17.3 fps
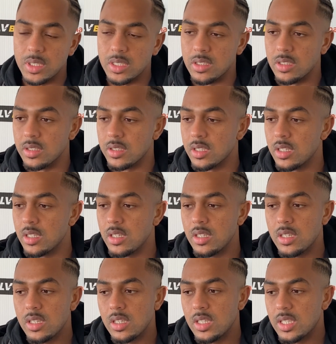And
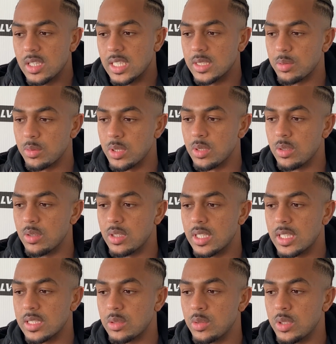That's what
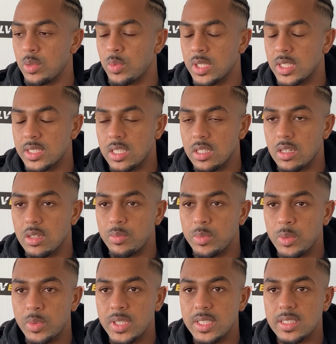you want as a club.
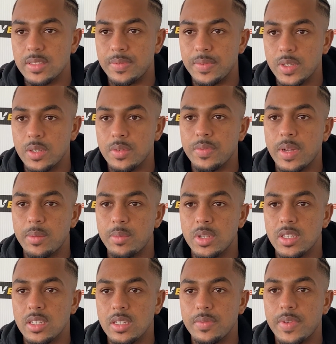You want it to feel
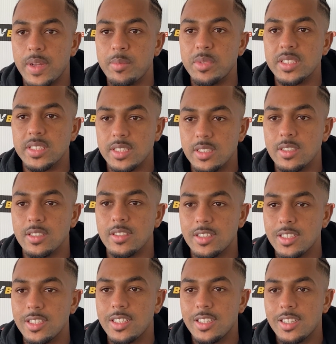like a family, so
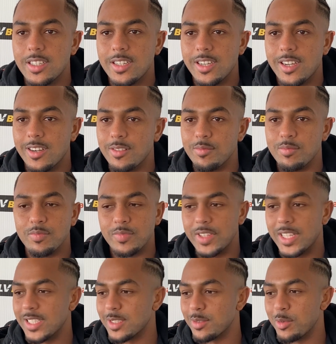
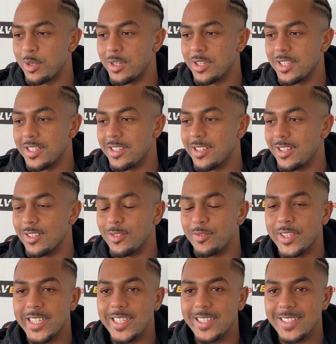that's why I
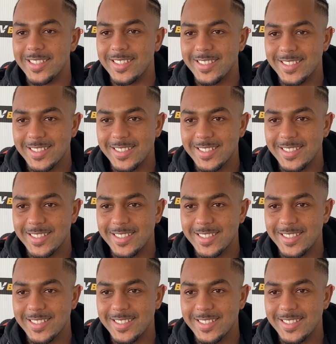love it here.